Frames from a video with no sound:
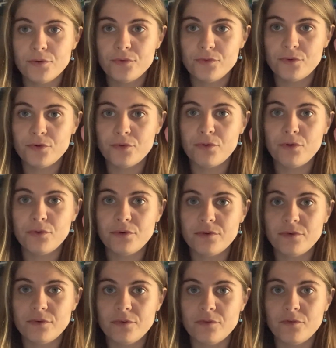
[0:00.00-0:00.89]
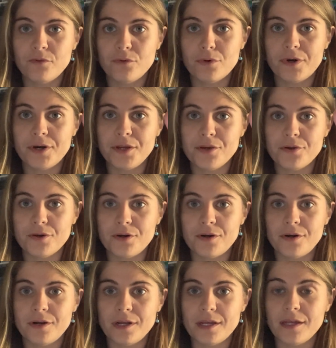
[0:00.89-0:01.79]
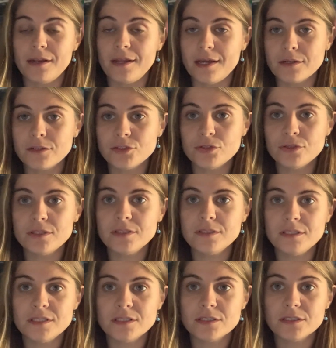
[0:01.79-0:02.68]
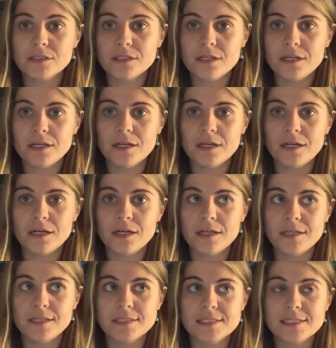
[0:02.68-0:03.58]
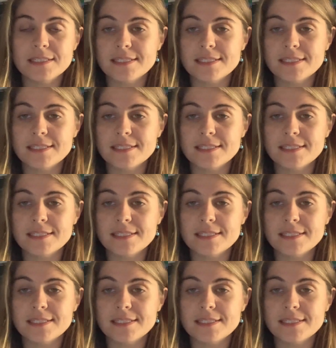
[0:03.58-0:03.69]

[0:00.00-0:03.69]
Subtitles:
The Road Warrior, and actually this is the